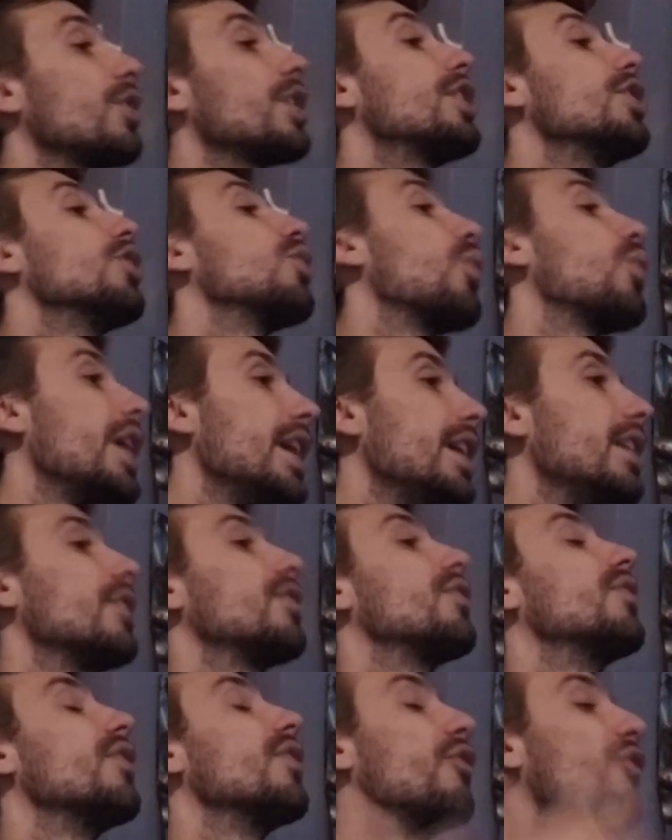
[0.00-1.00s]
to kill Rey to
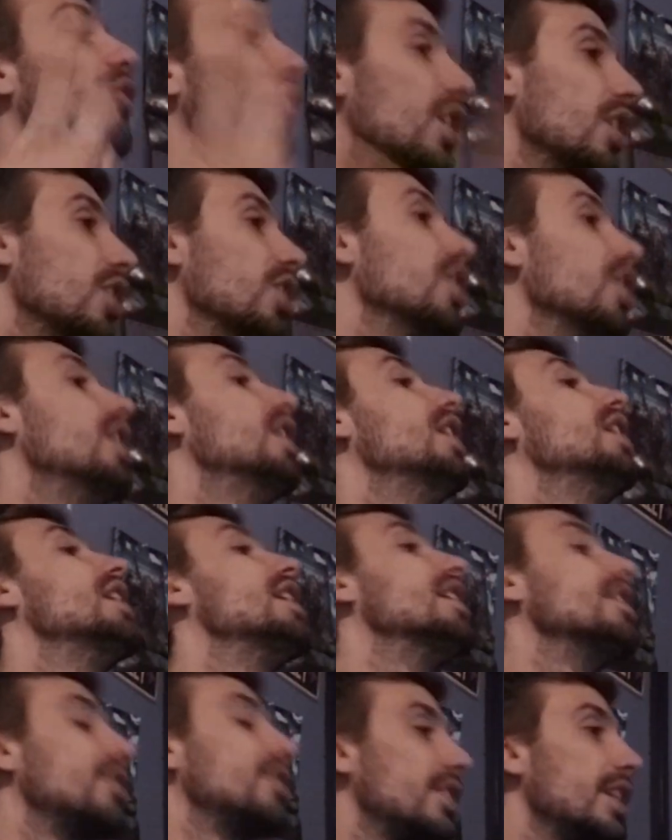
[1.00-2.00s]
fulfill
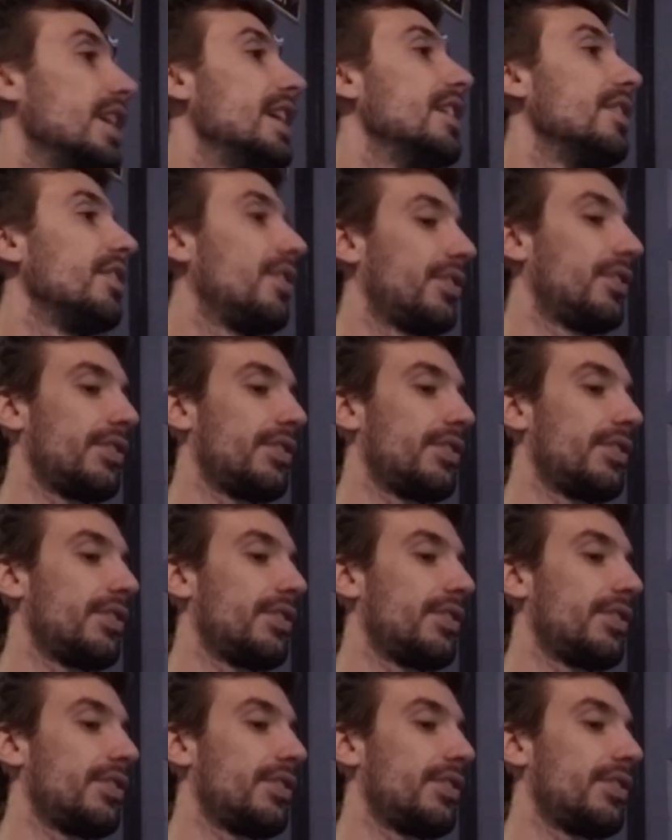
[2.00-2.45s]
his.